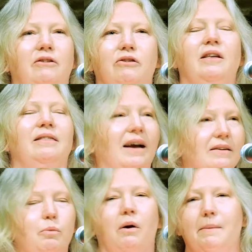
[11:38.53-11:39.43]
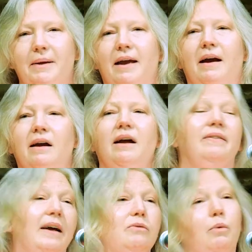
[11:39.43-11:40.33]
And you think, that's why I'm here.
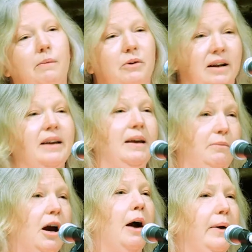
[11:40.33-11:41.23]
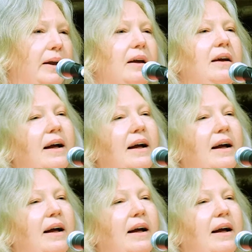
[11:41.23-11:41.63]
And that's why I'm going to keep going.